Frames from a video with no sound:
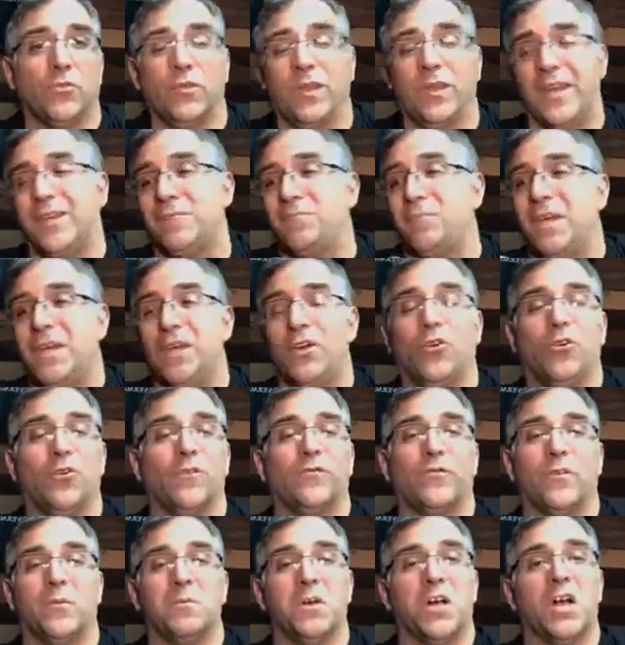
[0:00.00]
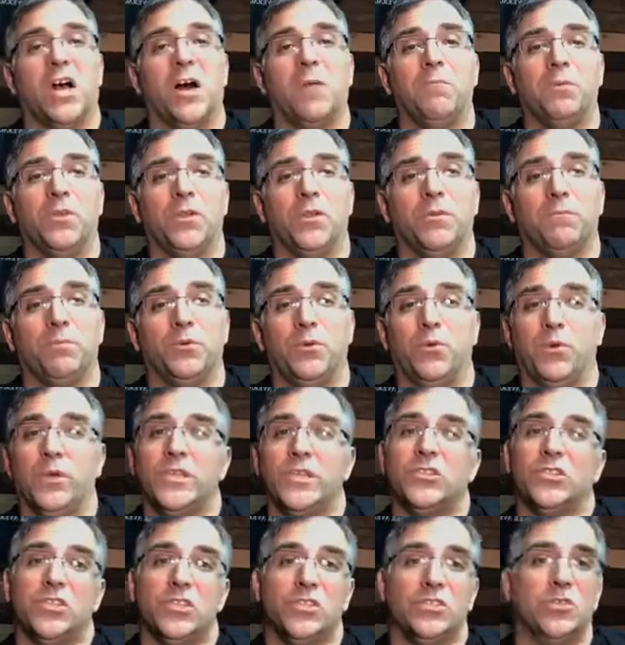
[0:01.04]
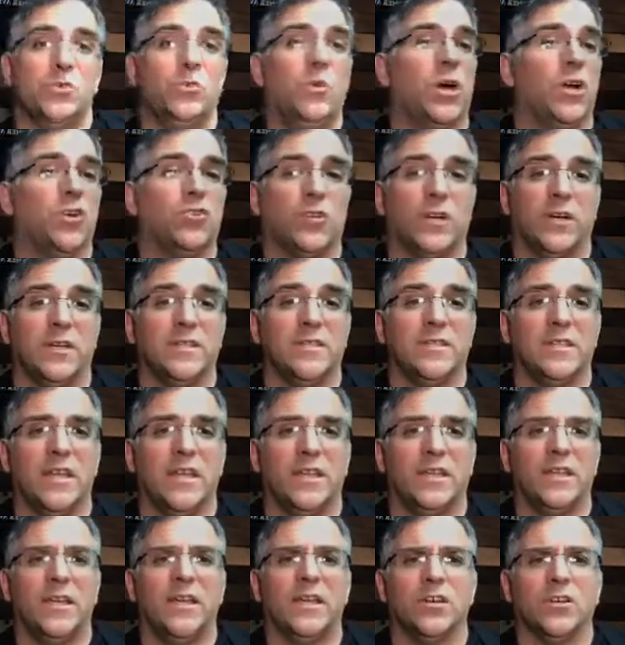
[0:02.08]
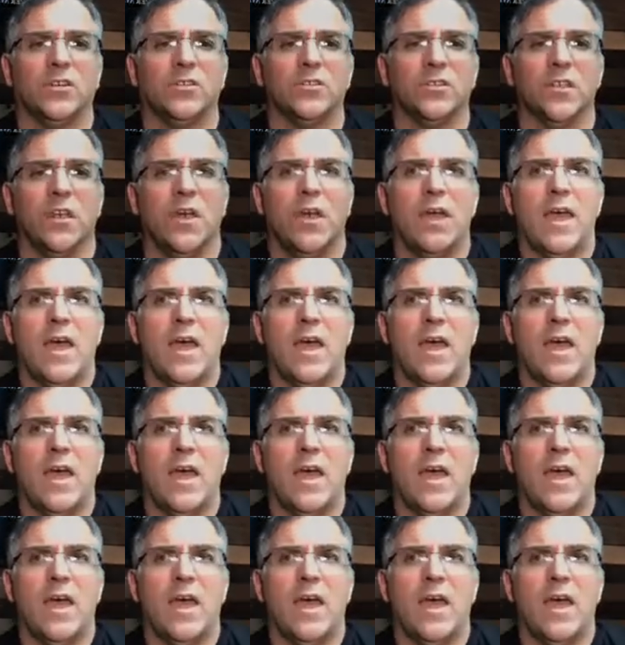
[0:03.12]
like me going from a couple employees to 200 in 10 years,